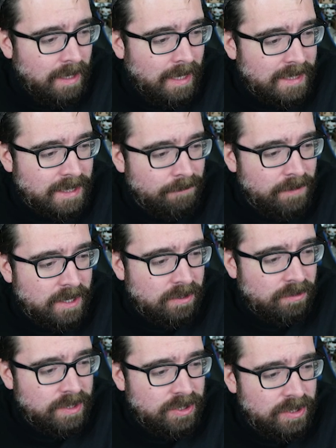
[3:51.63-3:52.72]
Lasse Vigen
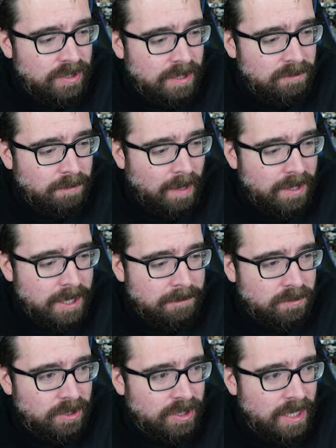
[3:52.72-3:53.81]
Christensen was part of the
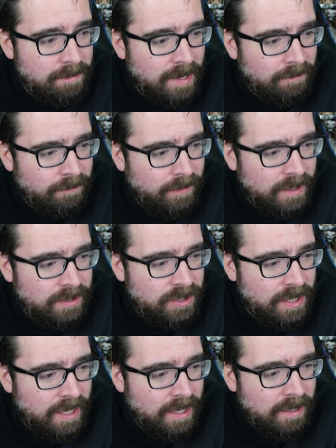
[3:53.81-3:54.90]
Ipswich team in that first
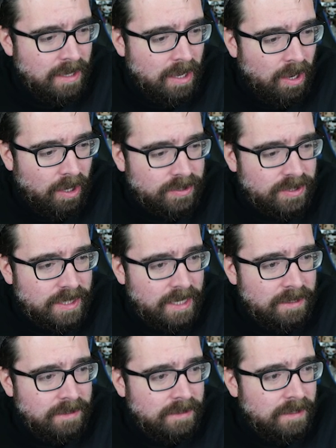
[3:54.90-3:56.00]
year.
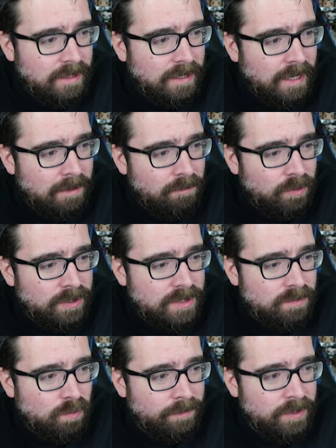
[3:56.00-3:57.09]
Oscar
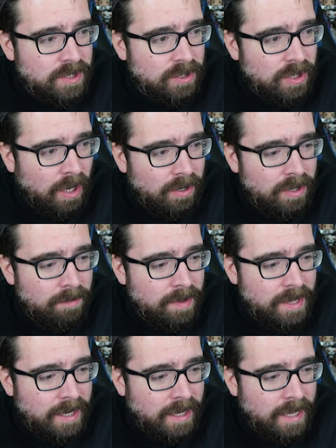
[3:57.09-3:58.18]
was with us at Tottenham
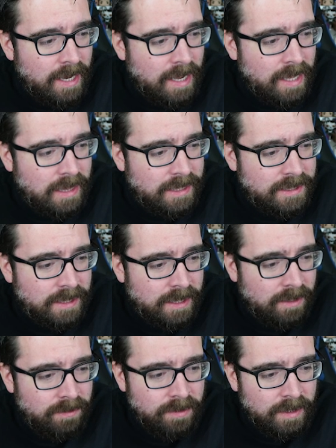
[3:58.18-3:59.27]
and then again at
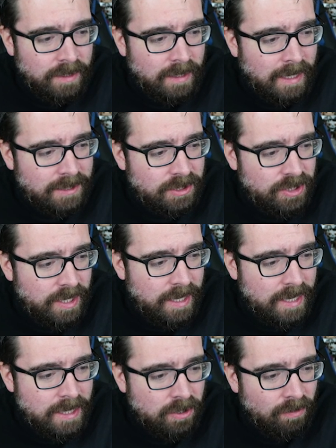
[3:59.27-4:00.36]
Atletico last year.
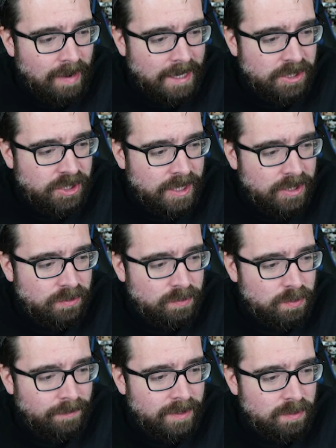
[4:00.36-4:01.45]
Igor Anicic was with